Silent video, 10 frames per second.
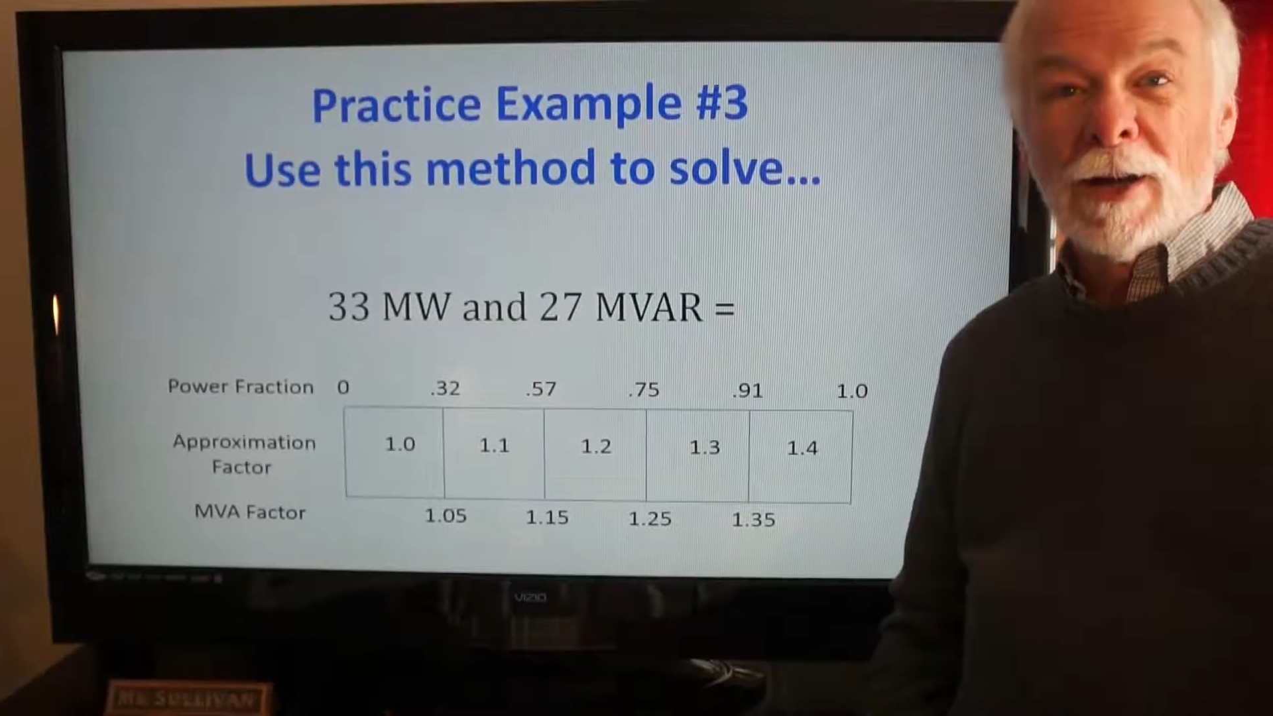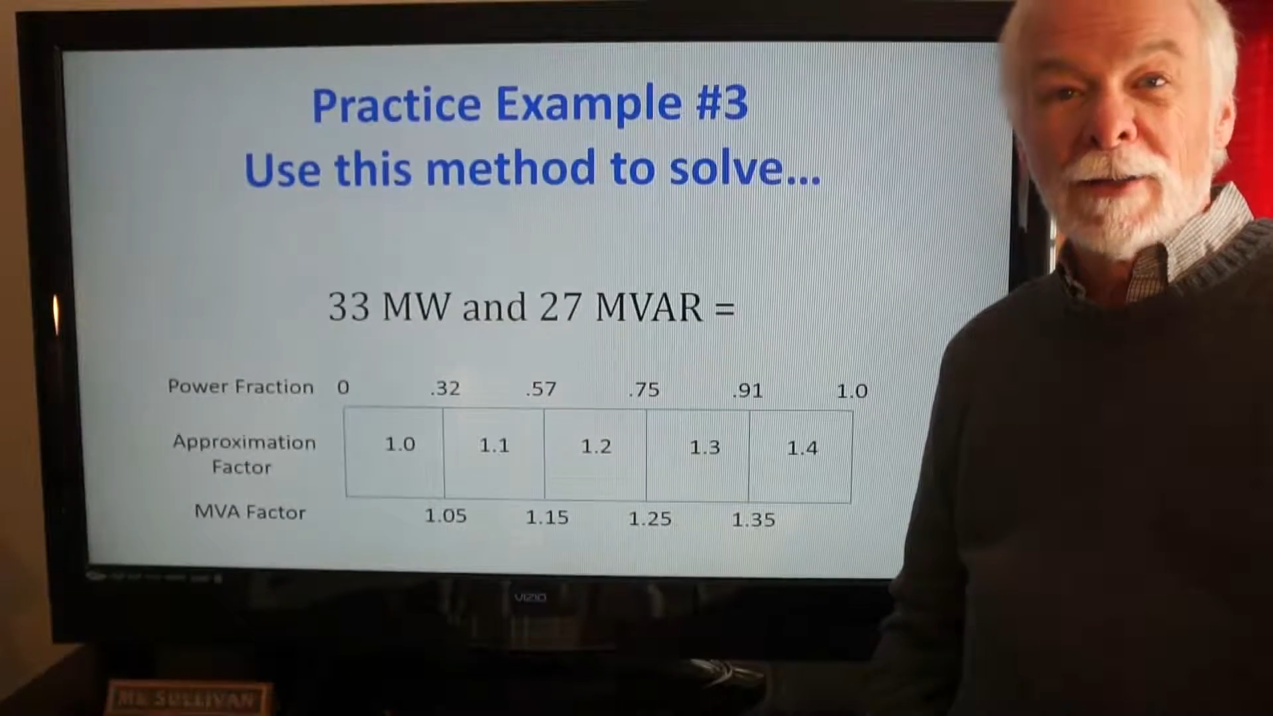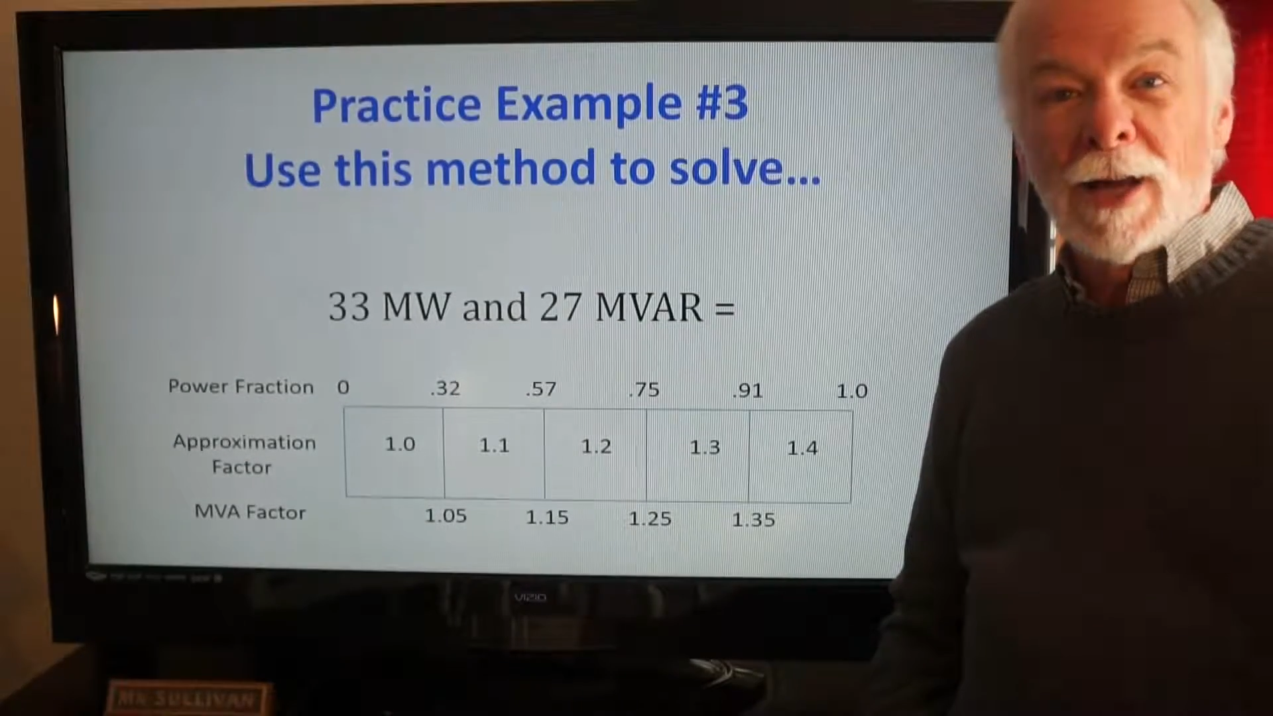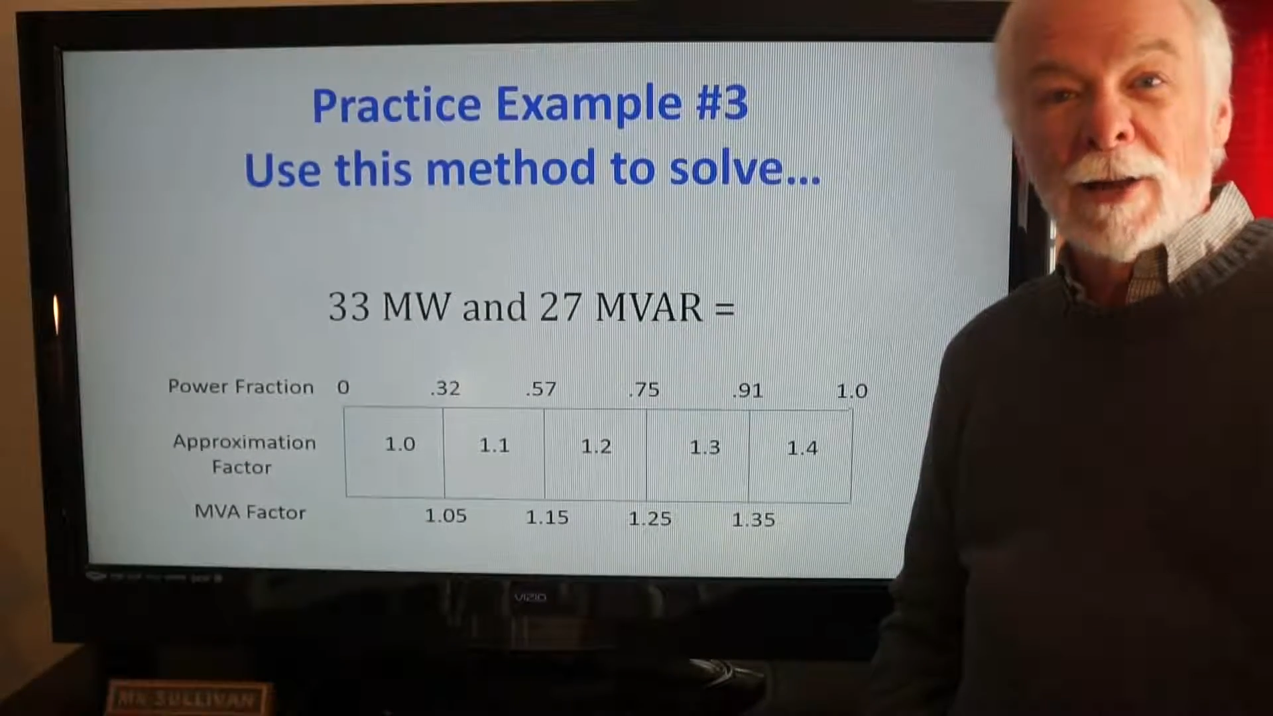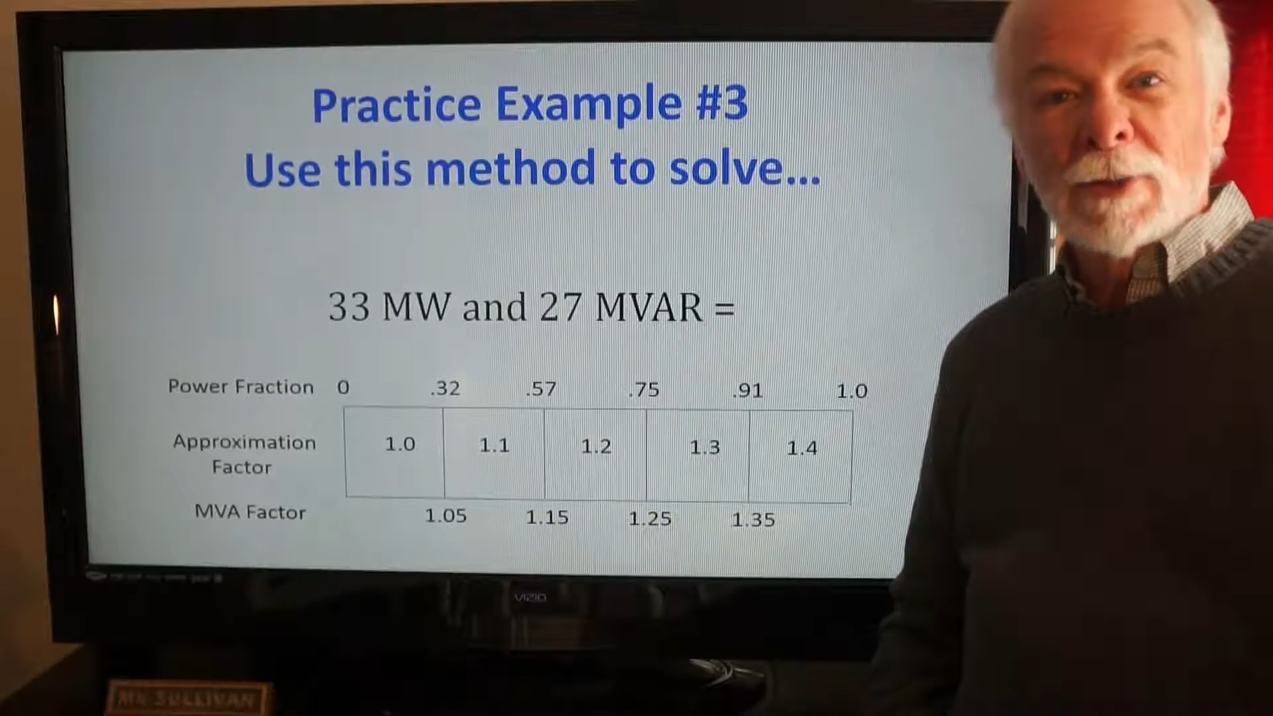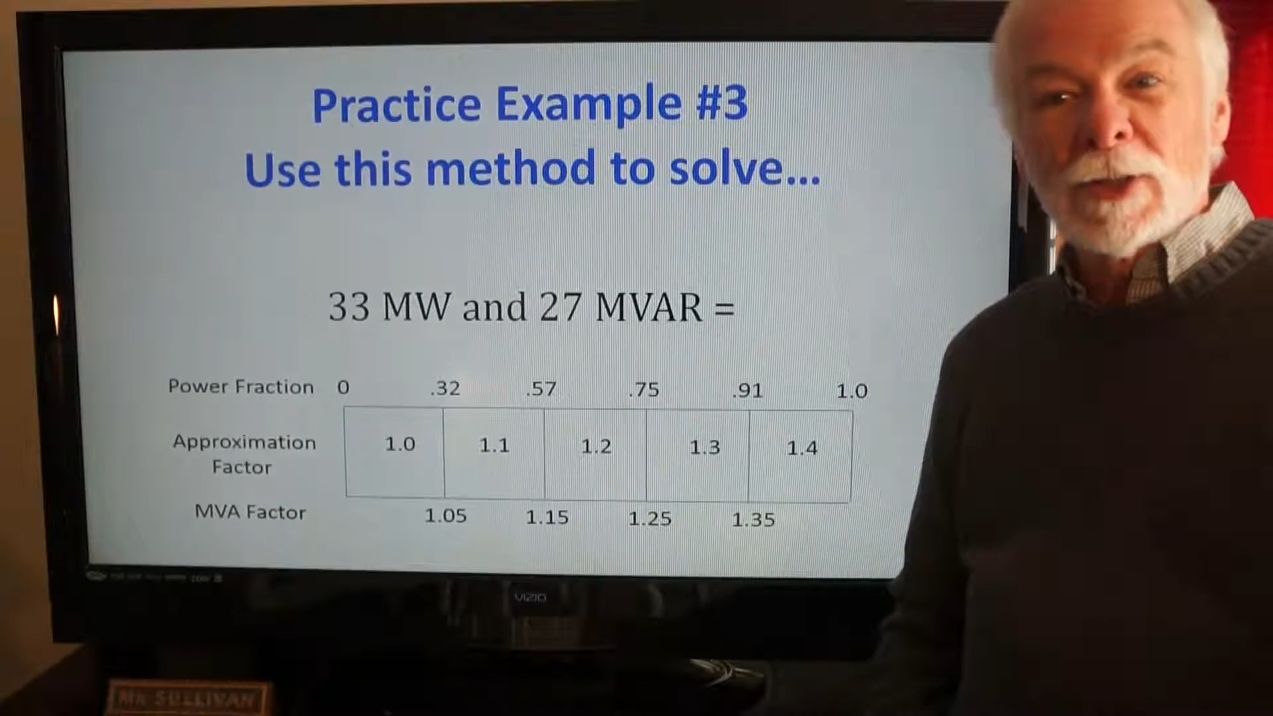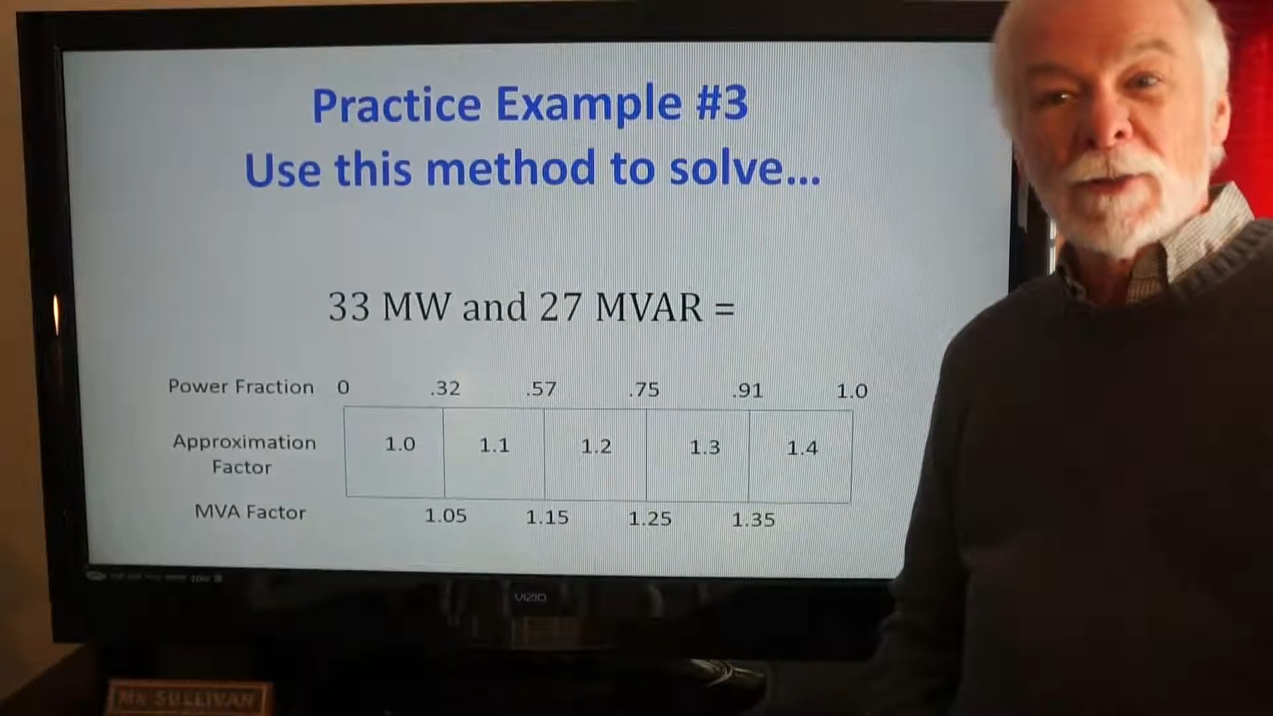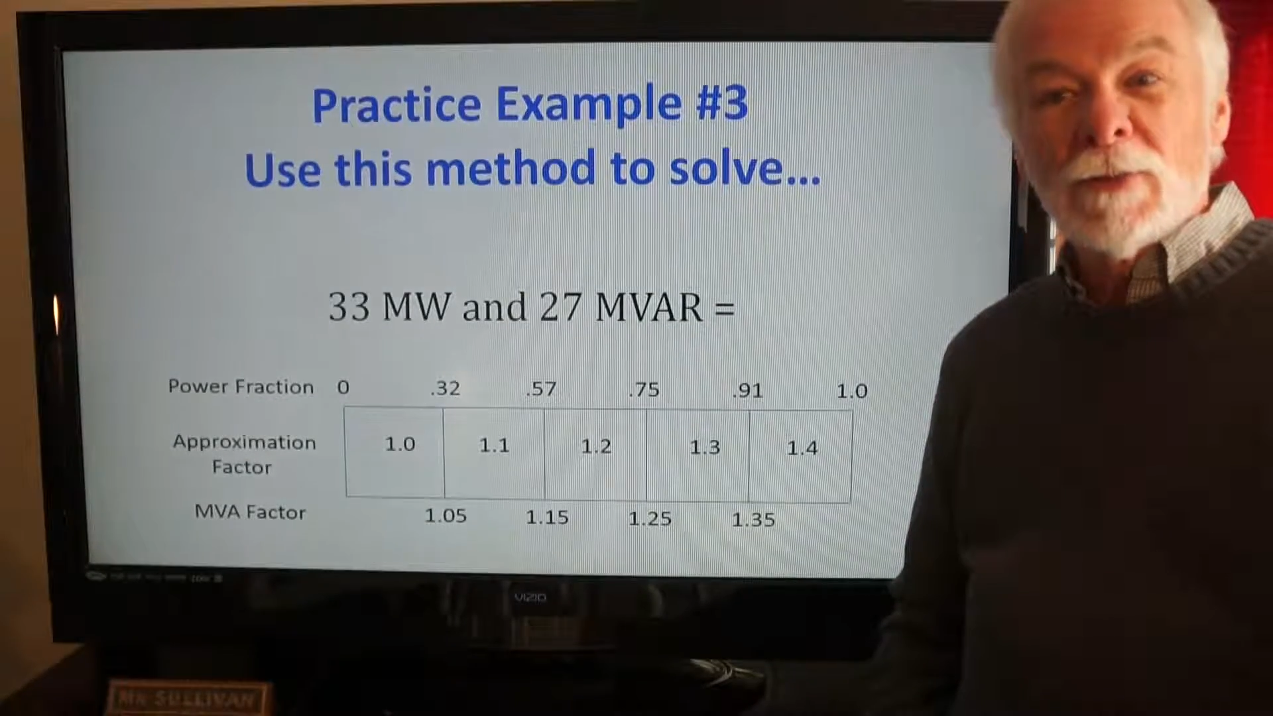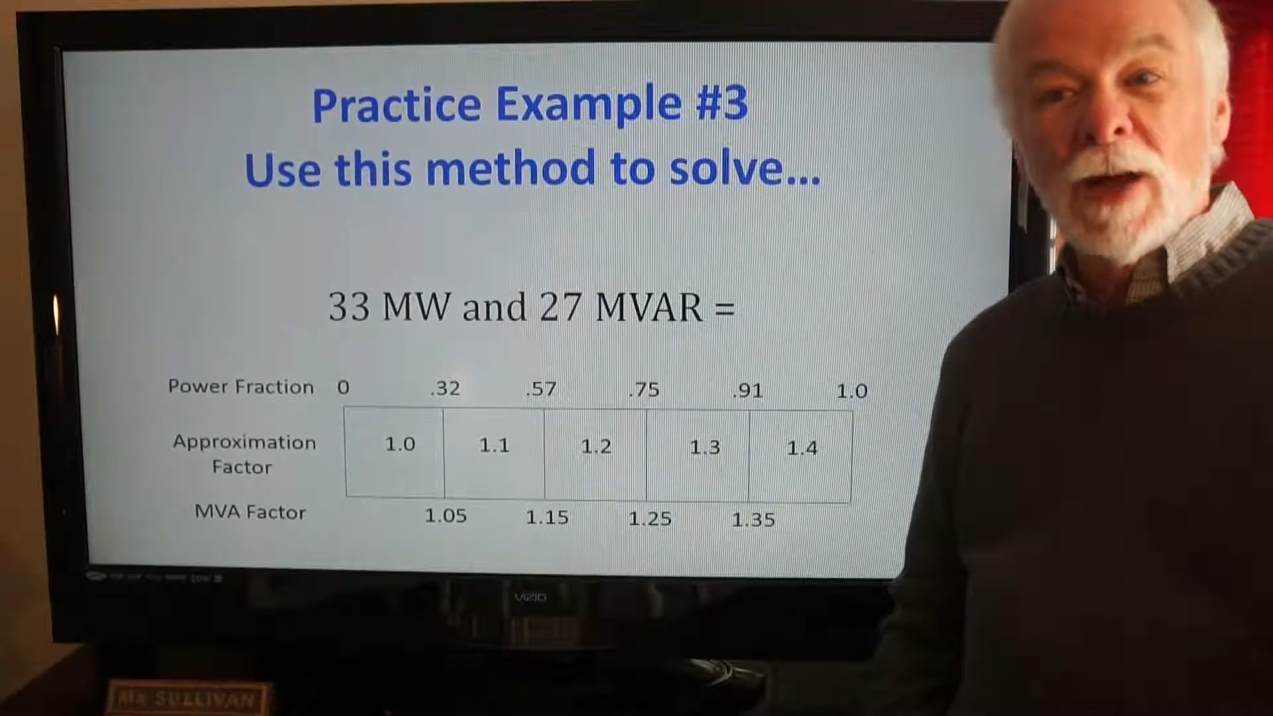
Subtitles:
I thought I was going to